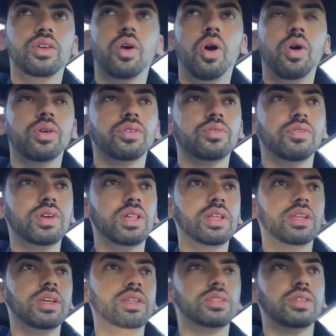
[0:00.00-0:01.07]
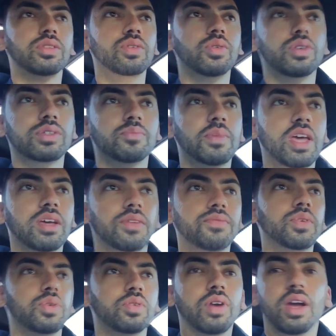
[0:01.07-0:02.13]
all you really need to do is make
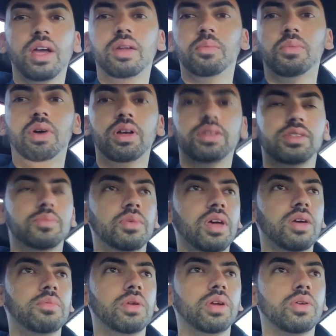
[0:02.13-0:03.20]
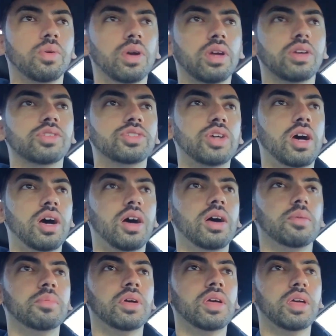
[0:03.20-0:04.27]
a few grand a month to be able to quit your
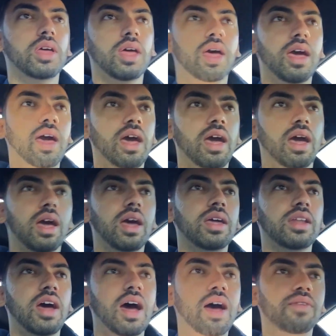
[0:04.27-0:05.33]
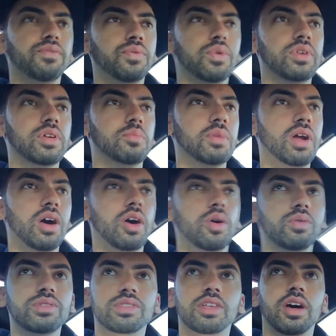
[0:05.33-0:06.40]
job and have freedom. And I
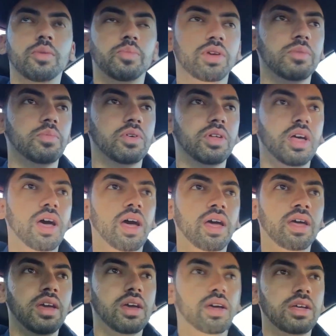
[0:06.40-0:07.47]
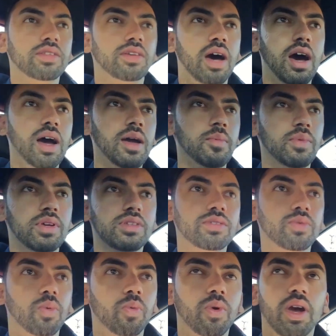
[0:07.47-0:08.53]
always tell people that time
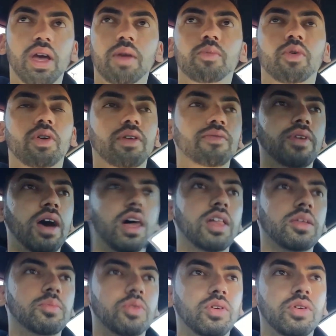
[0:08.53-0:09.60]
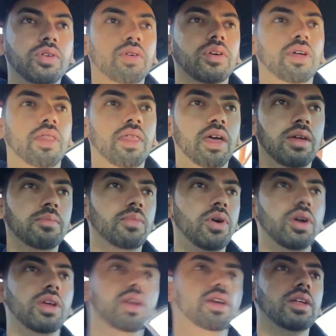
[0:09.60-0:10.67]
is way more valuable than
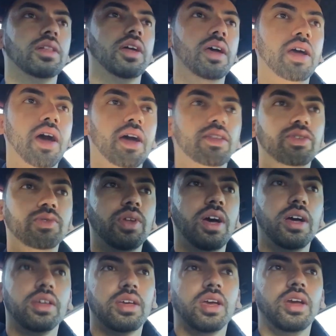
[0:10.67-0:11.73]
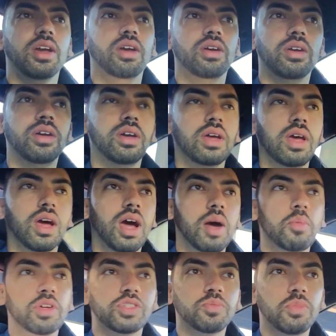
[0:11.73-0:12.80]
money. Like, I do not care how
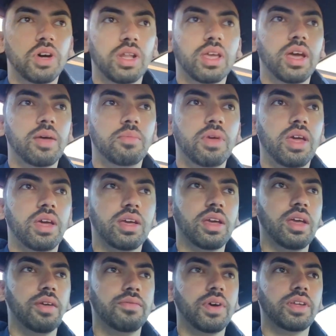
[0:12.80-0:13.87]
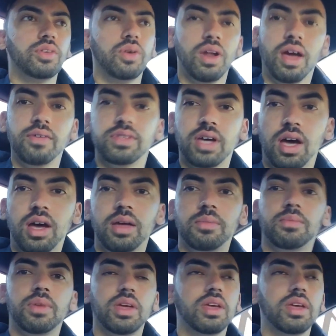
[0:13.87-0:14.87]
much money I make if I don't have time.